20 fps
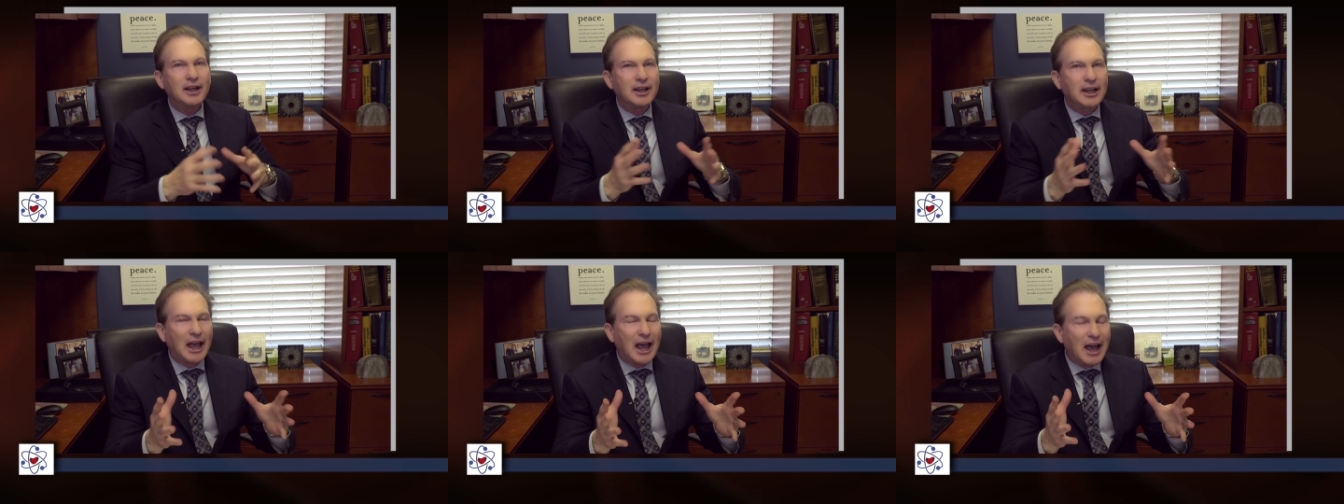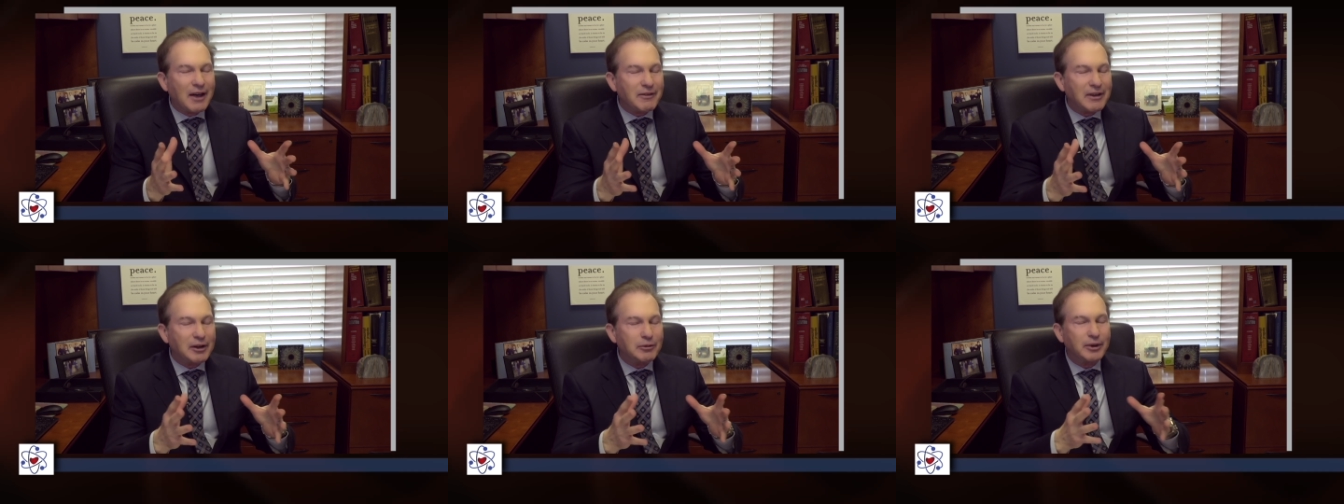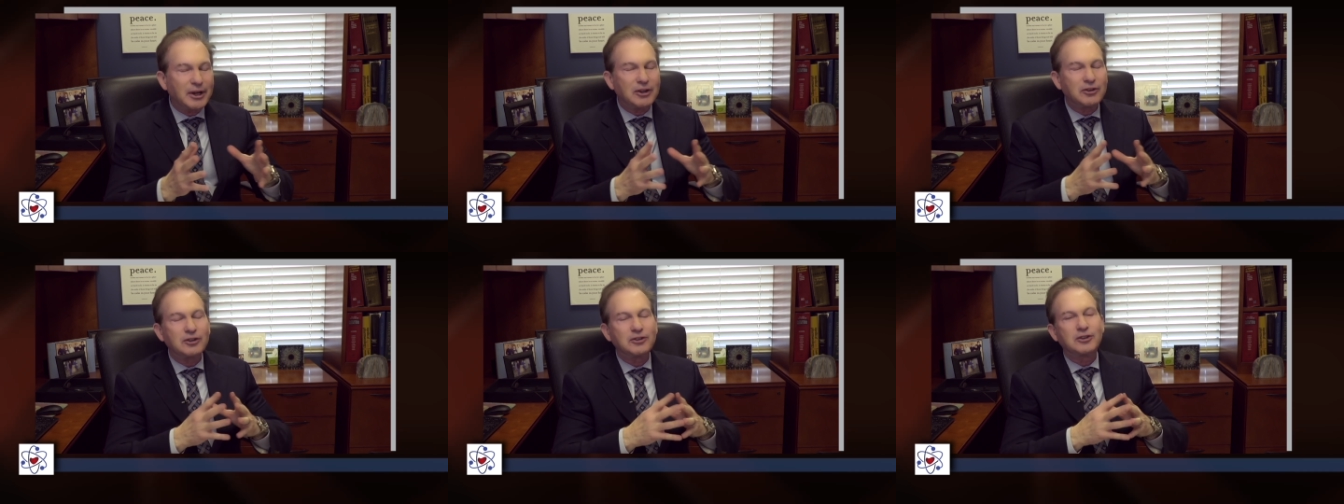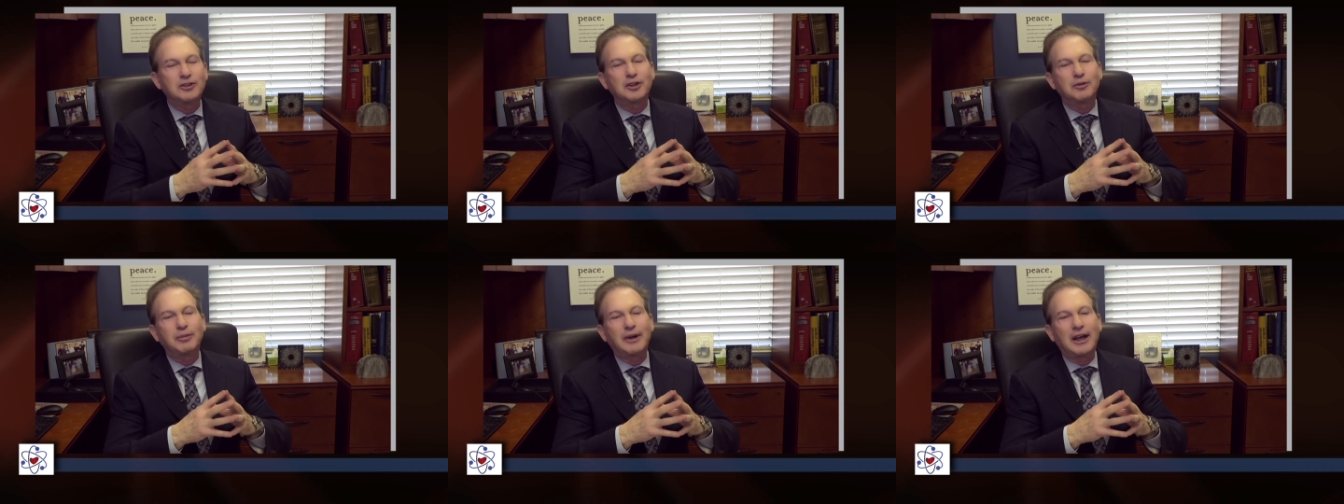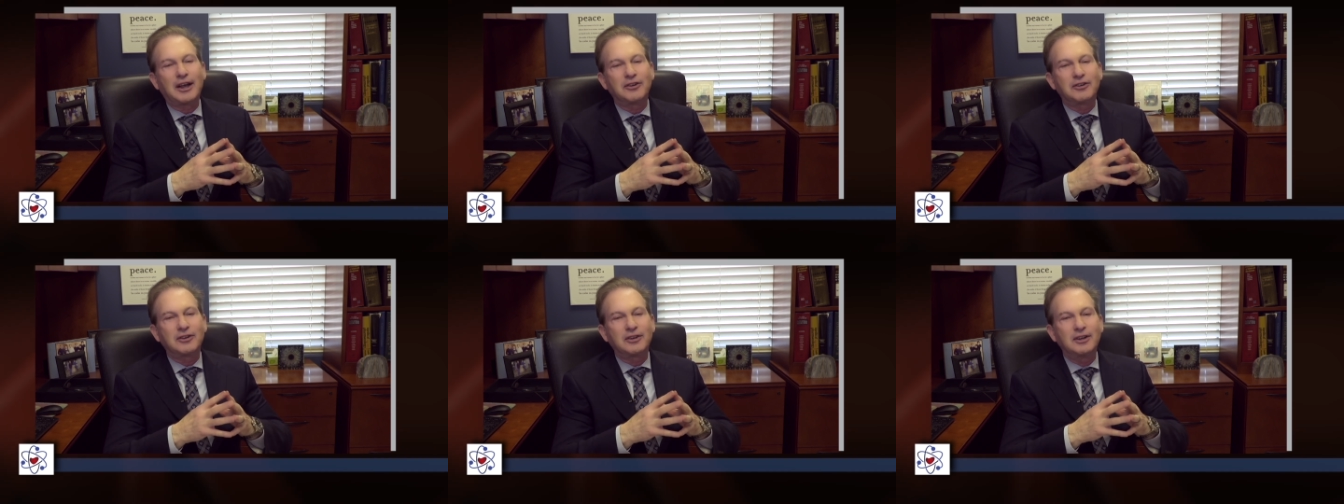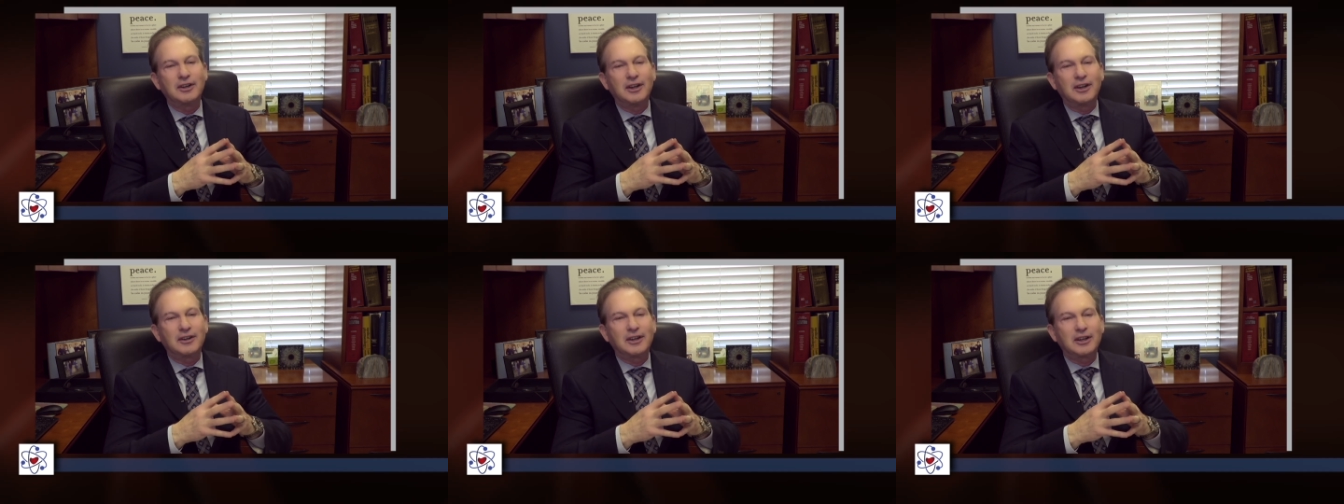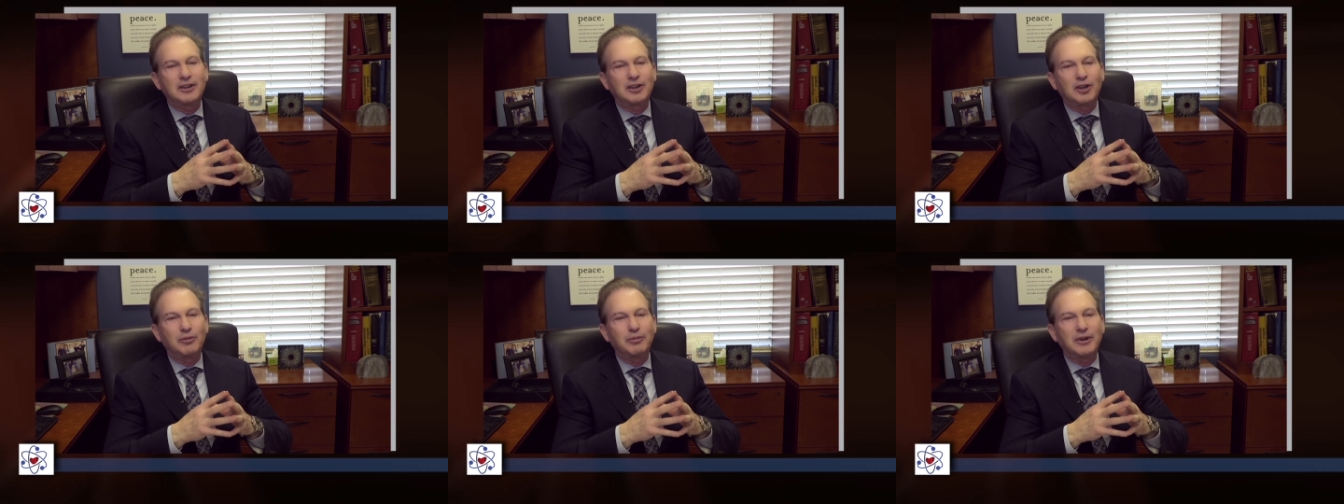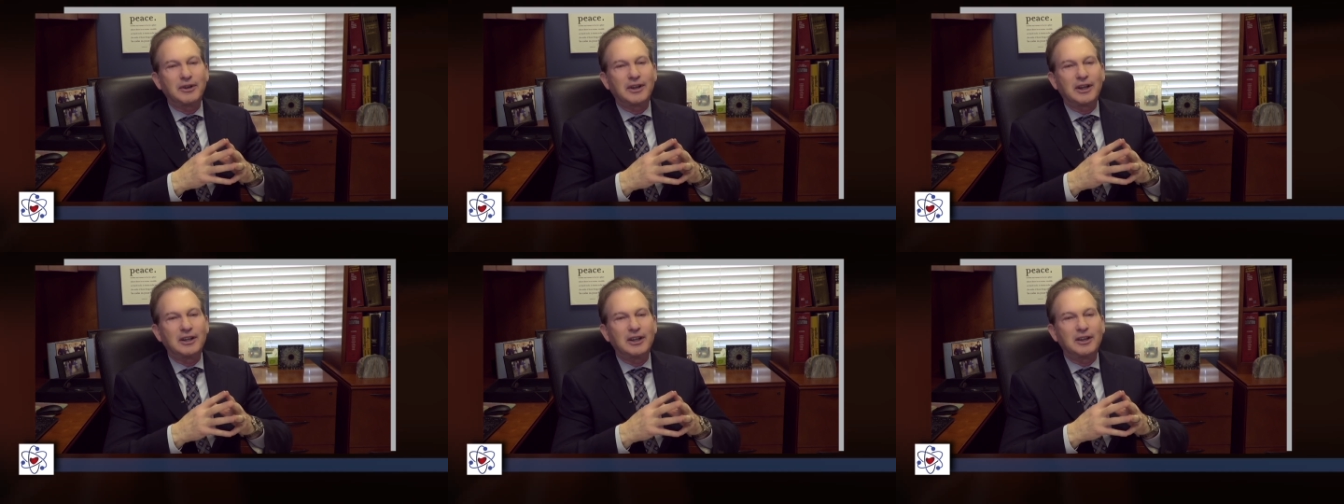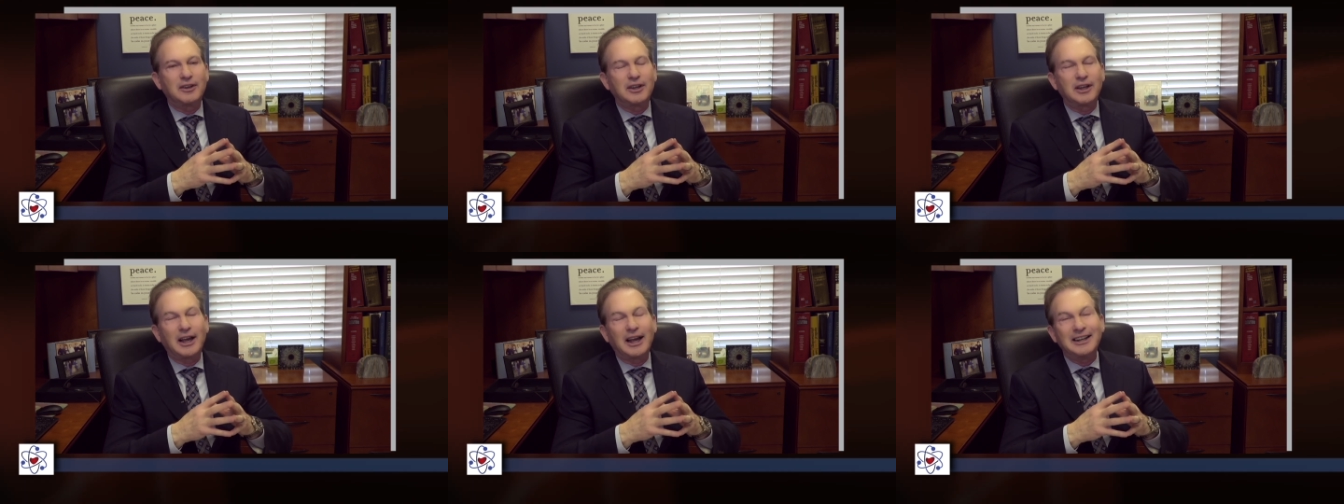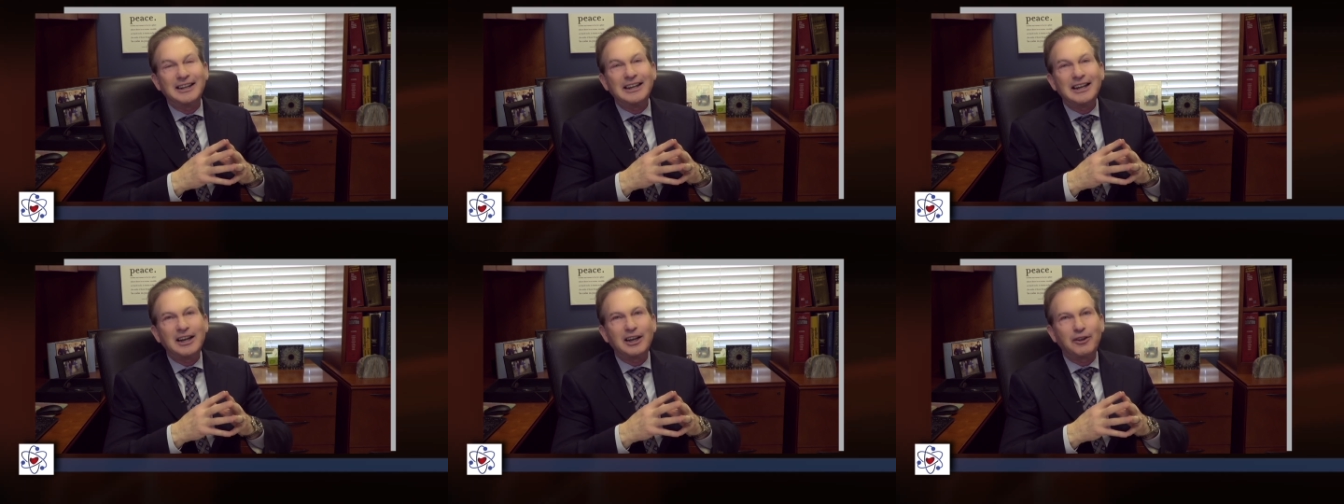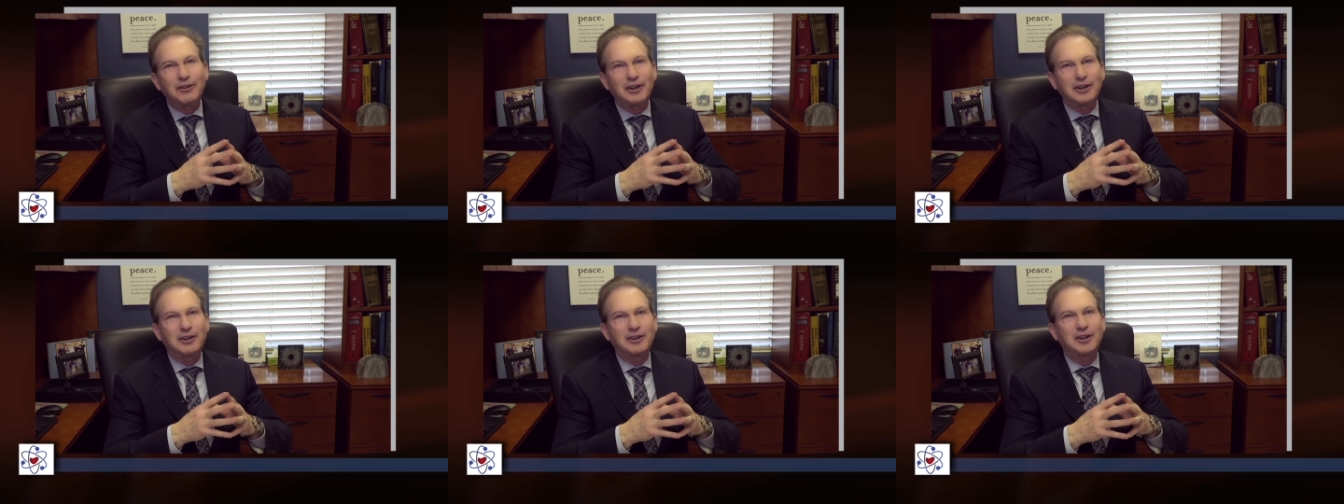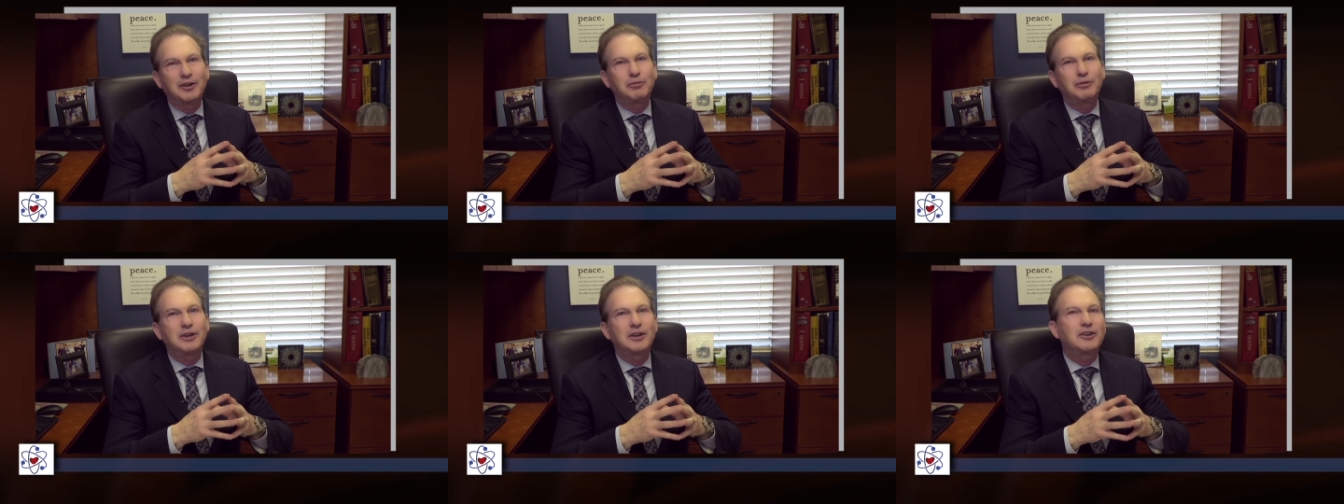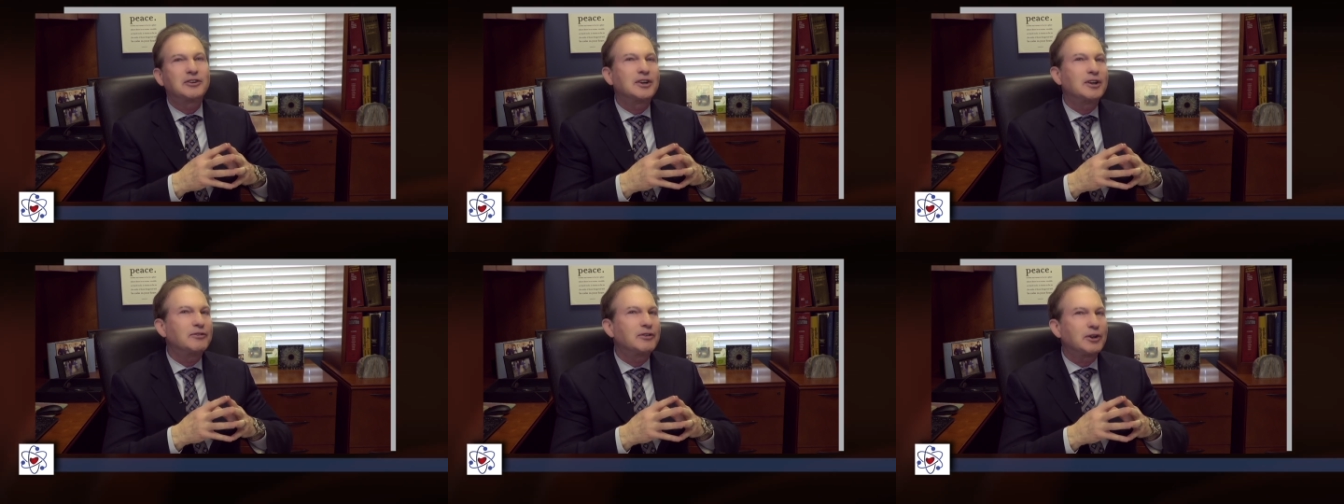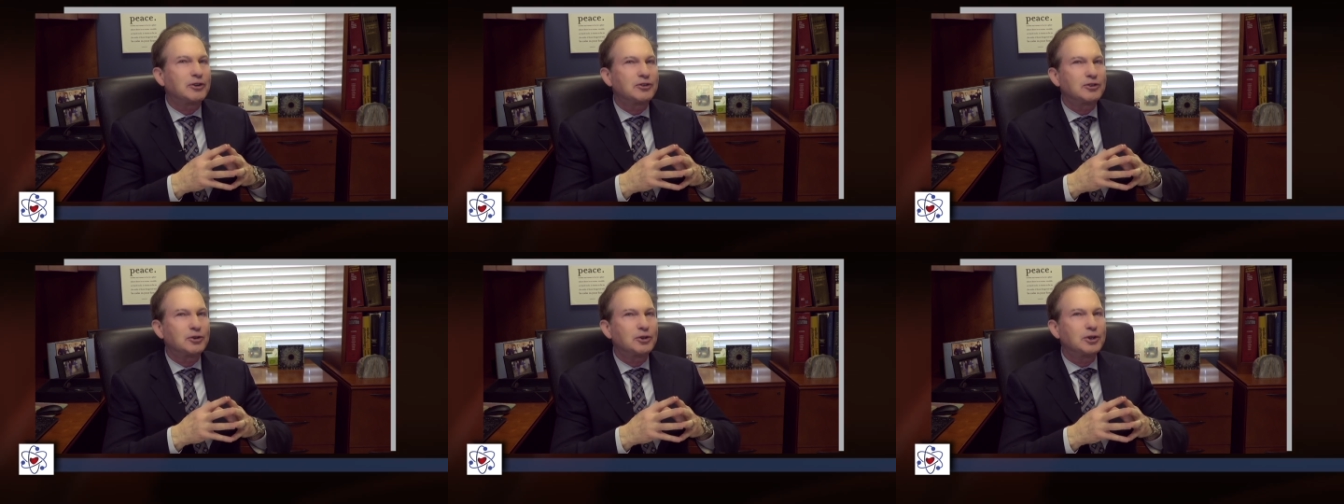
I have had patients in the past that tell me they didn't think I did anything to them because they felt so